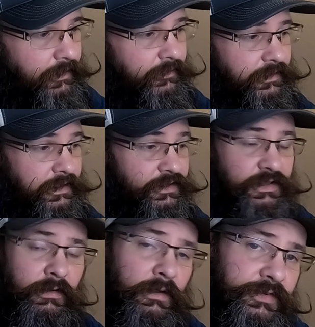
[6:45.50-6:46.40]
The
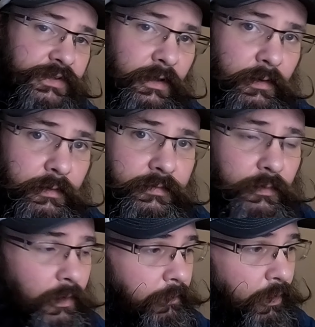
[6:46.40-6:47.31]
Solo Stove
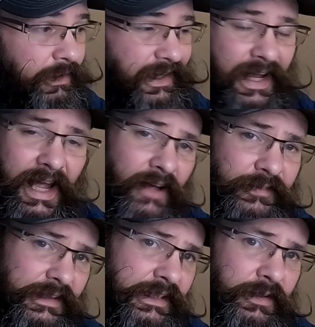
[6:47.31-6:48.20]
will boil a
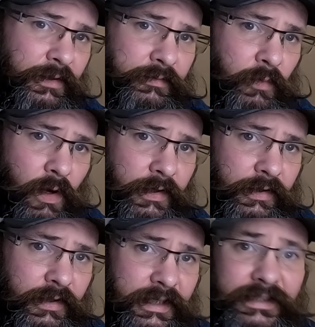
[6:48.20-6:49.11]
half a liter of
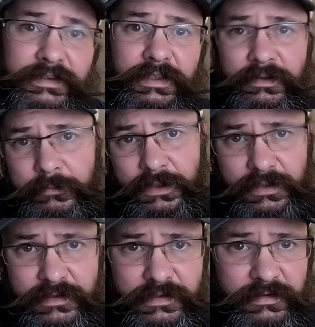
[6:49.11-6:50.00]
water in 10
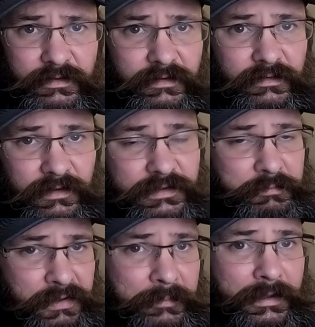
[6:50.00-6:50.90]
minutes. It's
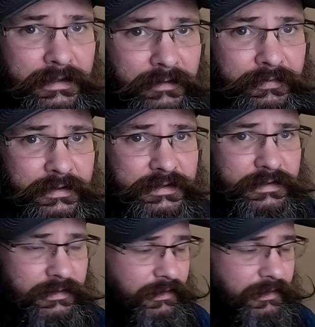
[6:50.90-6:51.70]
a pretty big difference.